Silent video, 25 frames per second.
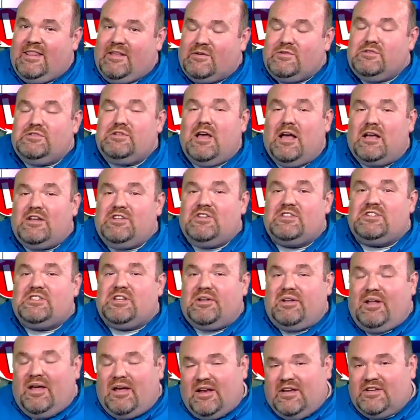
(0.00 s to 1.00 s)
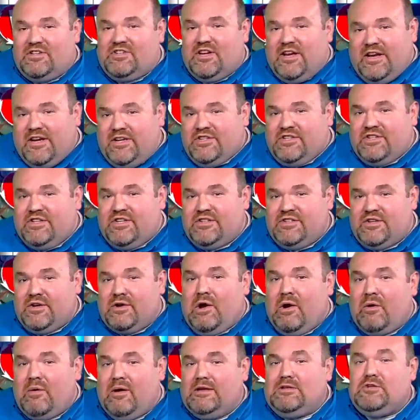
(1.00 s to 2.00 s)
There's not just a lot of changes
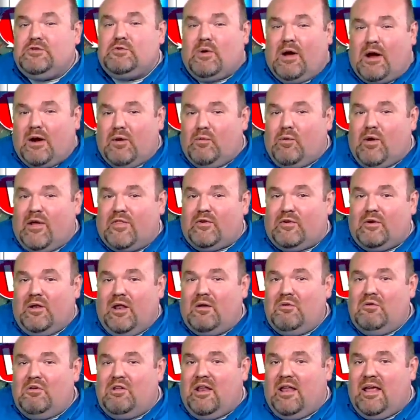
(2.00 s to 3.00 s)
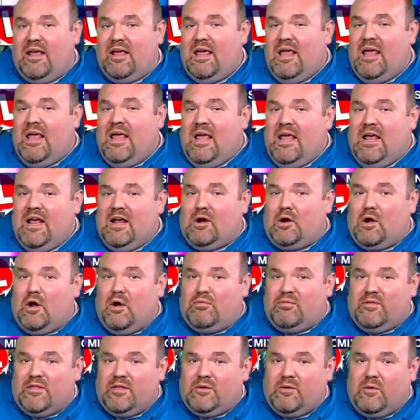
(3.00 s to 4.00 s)
occurring to our weather locally here
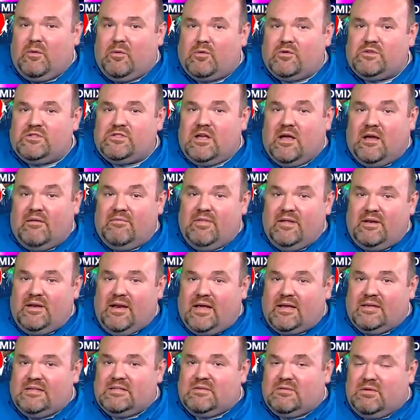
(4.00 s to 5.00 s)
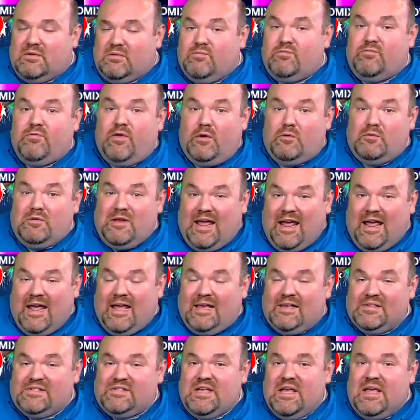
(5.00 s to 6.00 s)
over the course of the next few
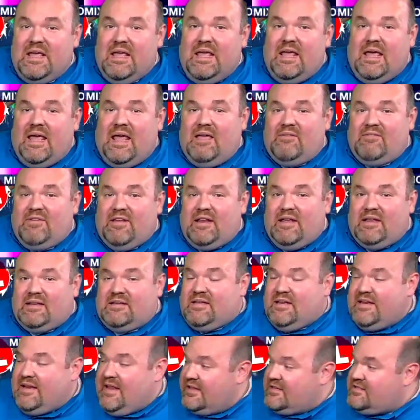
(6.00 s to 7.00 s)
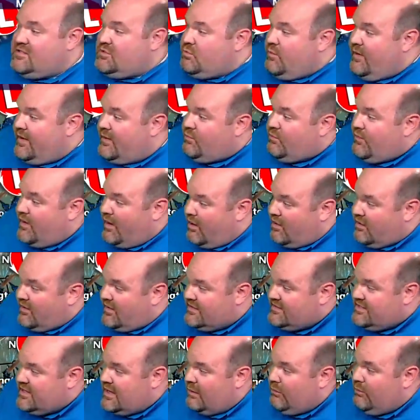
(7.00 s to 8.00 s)
days, even into next week. We are
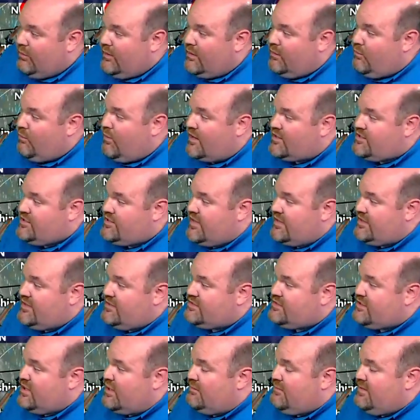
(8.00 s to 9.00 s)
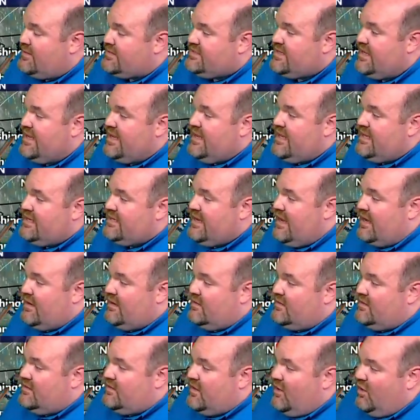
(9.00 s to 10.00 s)
continuing to watch that disturbance
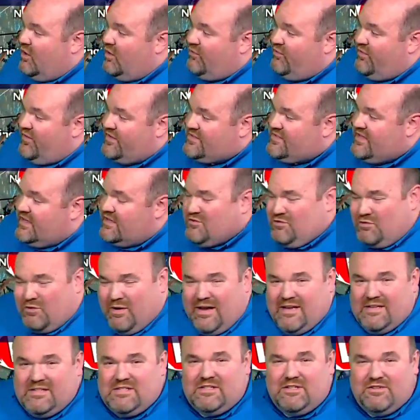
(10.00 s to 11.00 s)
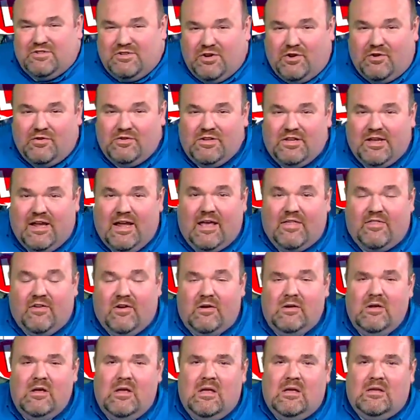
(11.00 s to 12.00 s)
down in the Gulf as it tries to churn
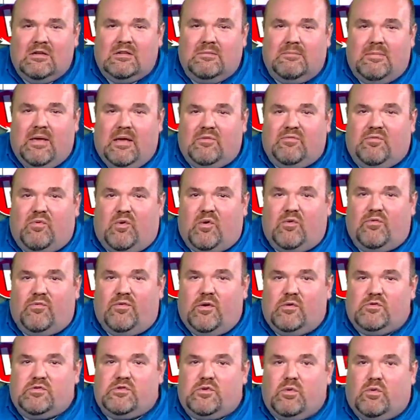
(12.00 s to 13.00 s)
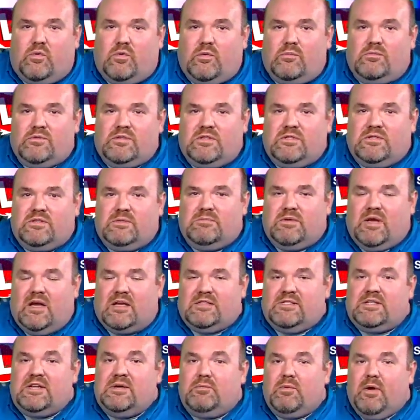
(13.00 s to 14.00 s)
together to make for a few storms and some
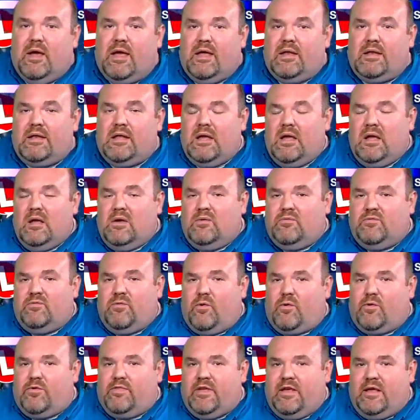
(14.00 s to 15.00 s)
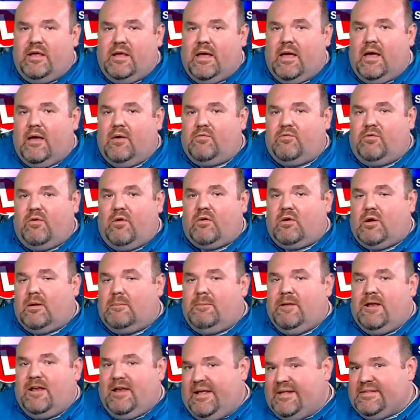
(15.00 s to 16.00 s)
gusty wind for the Florida
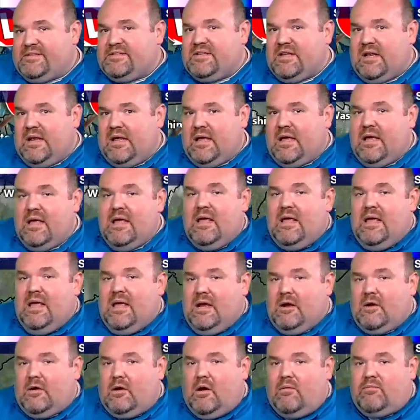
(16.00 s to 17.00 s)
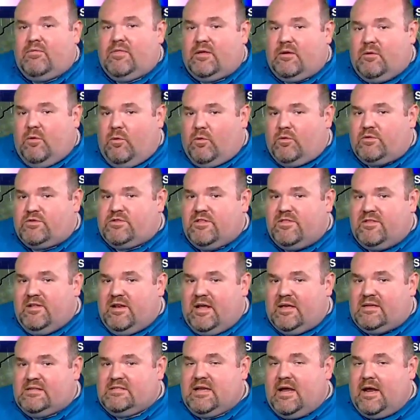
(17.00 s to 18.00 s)
Peninsula here over the course of the
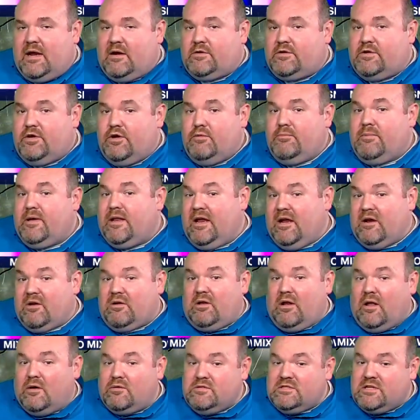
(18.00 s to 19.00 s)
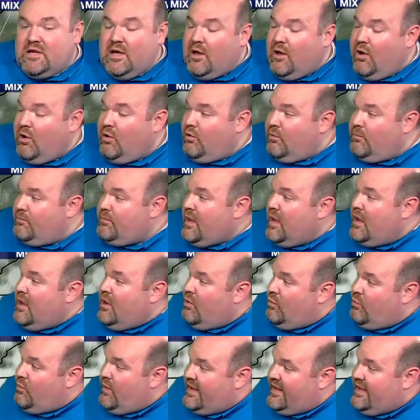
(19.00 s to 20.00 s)
next day or two. But here close to home,
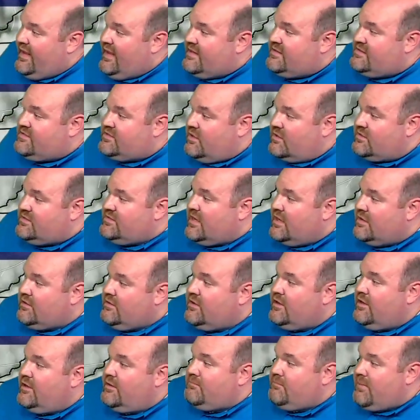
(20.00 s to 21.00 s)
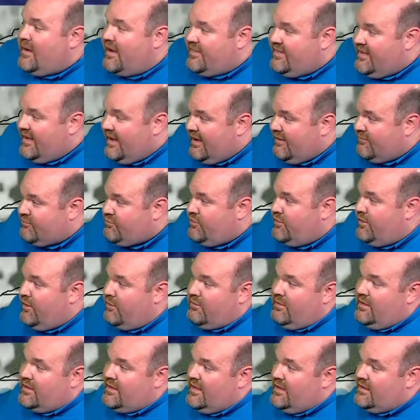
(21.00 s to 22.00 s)
weekend starts out good. By the
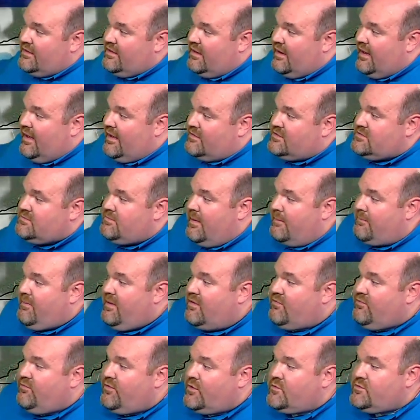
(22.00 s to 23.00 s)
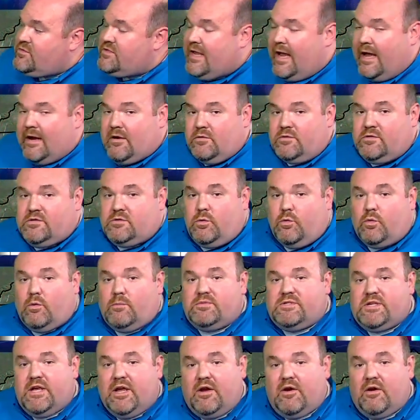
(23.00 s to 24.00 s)
afternoon, again, clouds, maybe a few scattered
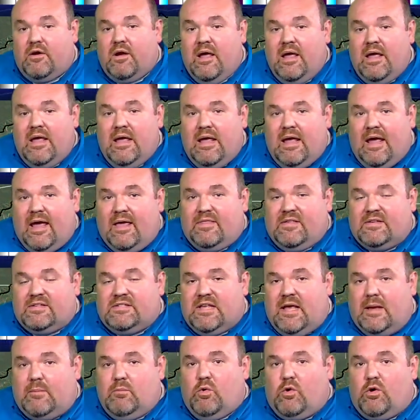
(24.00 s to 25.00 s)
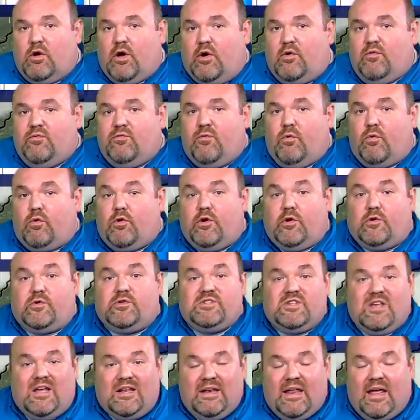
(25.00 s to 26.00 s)
storms here, and the same will go for your
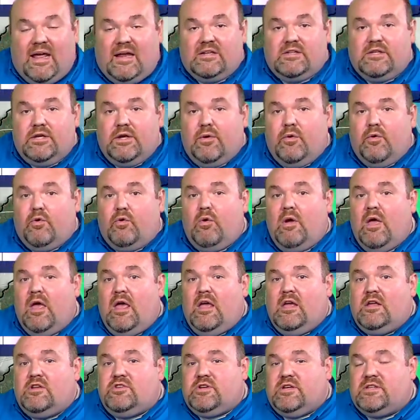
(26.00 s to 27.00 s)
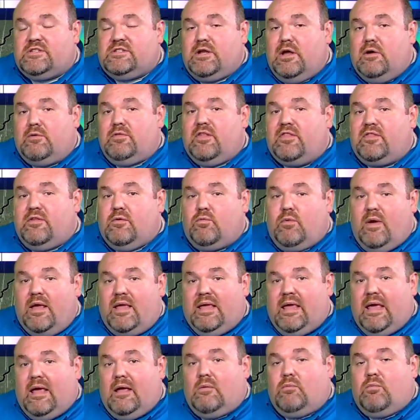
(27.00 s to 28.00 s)
Sunday too. Just know that the
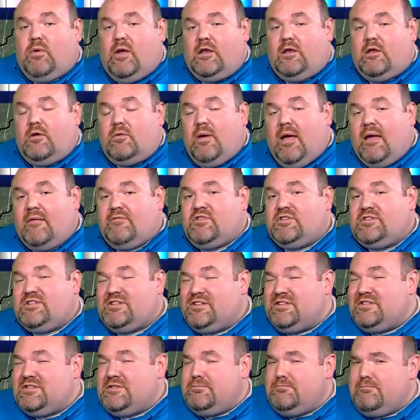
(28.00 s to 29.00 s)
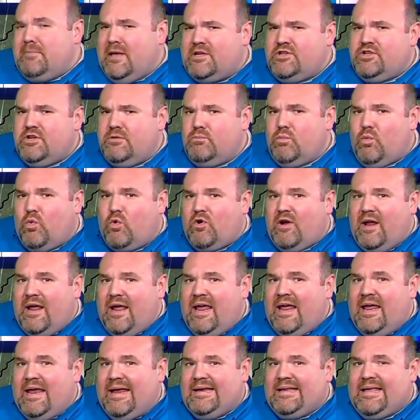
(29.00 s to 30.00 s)
weekend, we do have just a smidgen more
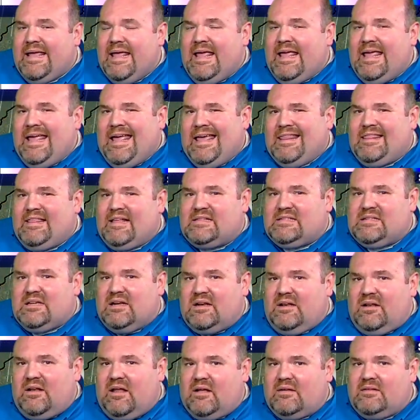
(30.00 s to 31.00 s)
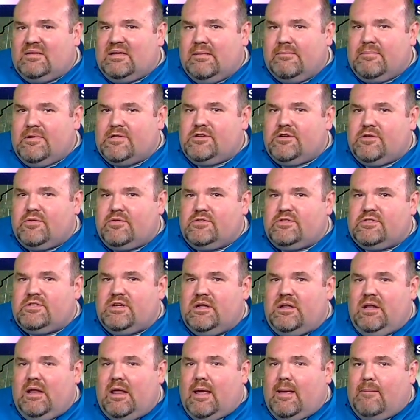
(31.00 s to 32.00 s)
heat, and that's going to allow temperatures
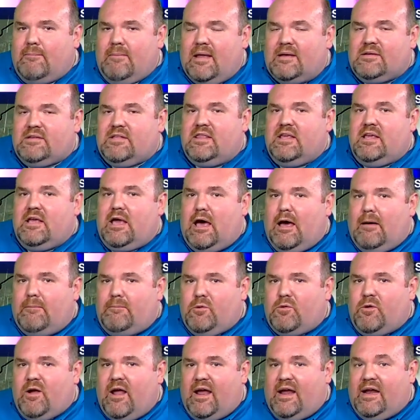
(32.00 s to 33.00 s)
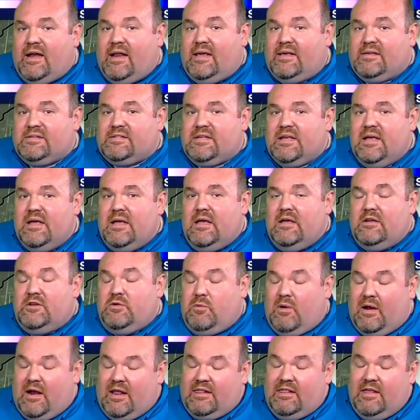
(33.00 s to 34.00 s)
to climb into the upper 80s
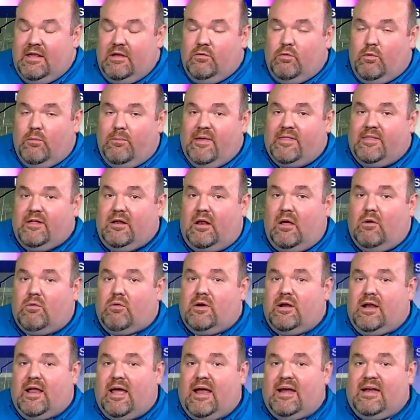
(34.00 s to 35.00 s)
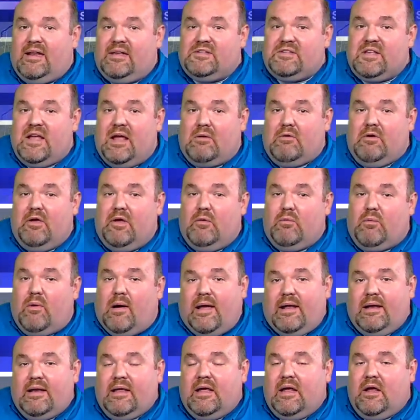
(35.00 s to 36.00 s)
to what I think will be the lower 90s
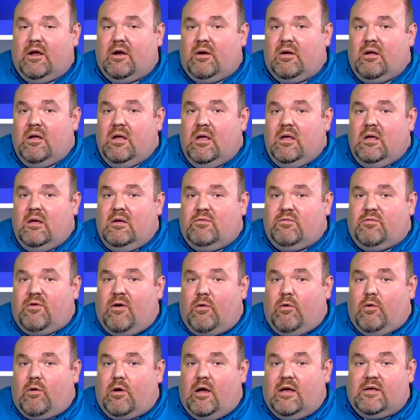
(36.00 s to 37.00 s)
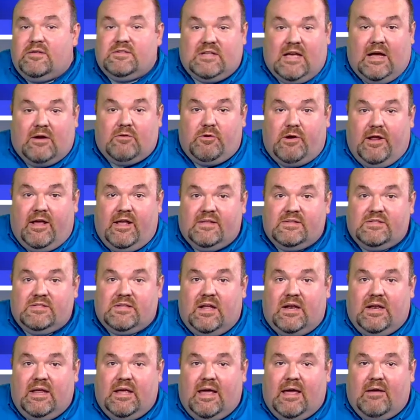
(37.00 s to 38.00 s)
area-wide here for Saturday and
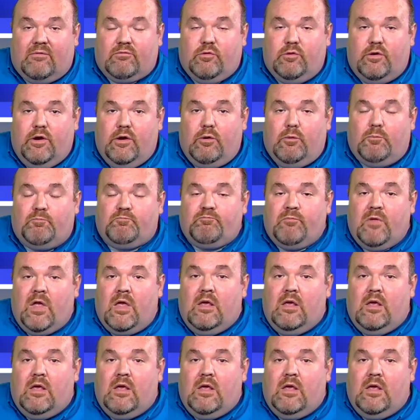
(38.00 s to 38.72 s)
Sunday afternoon.